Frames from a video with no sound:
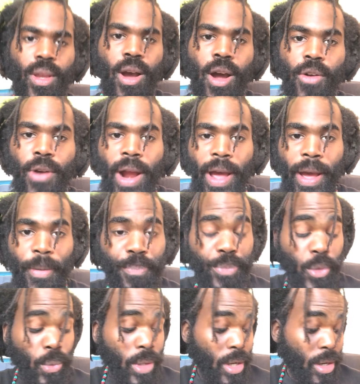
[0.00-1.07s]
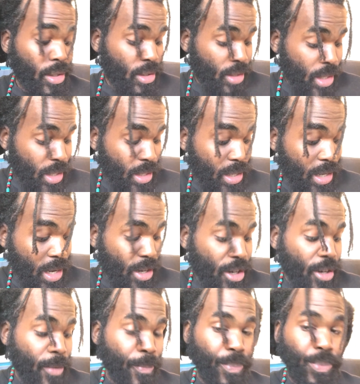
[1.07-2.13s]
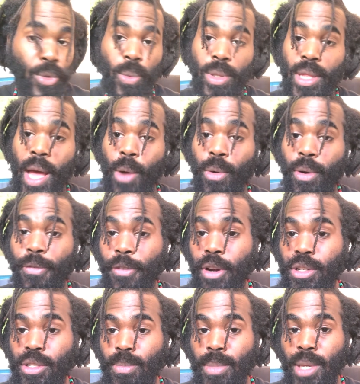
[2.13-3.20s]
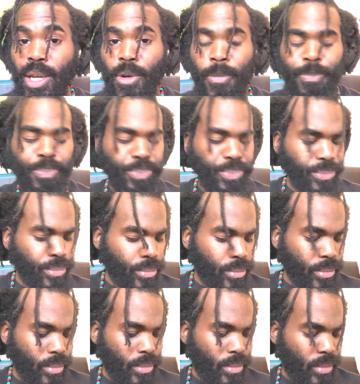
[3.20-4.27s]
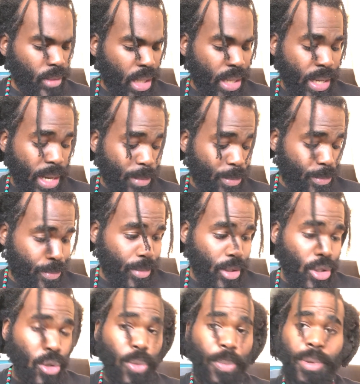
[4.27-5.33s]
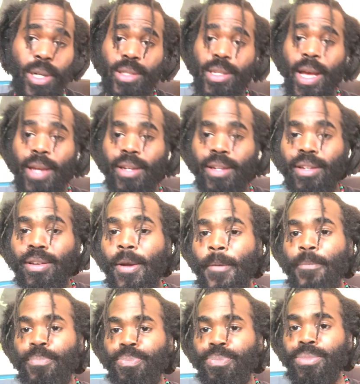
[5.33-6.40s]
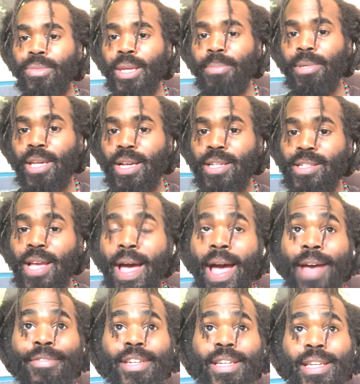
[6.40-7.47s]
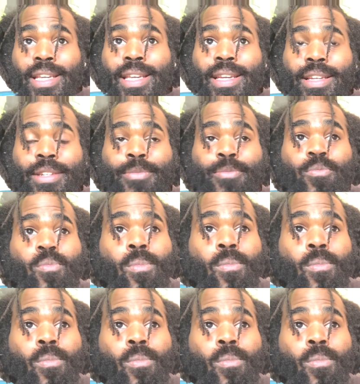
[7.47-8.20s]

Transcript: All right, we are sitting here with our first meal, and I'm super excited because I haven't eaten,